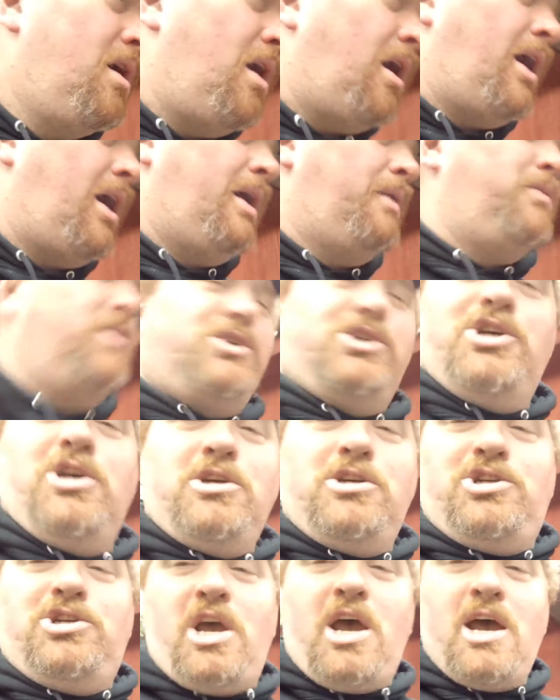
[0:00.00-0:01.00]
I was
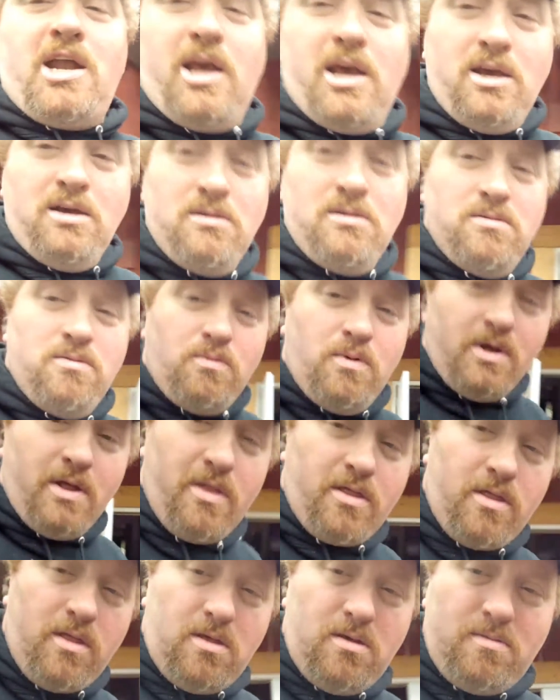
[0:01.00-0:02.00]
chatting
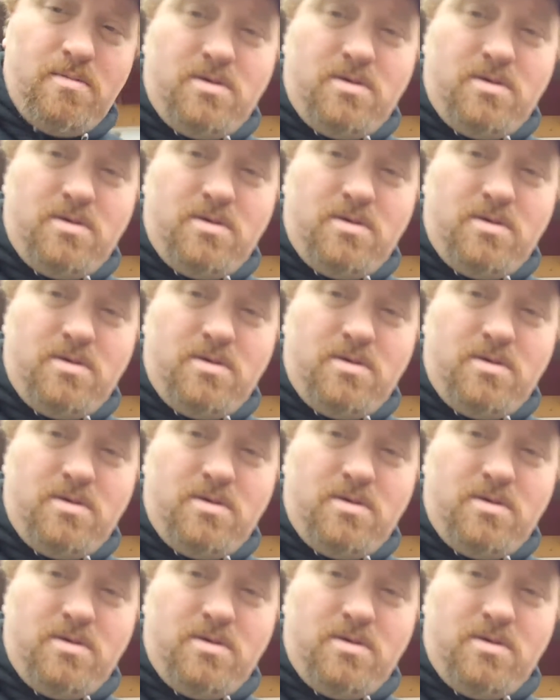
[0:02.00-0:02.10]
with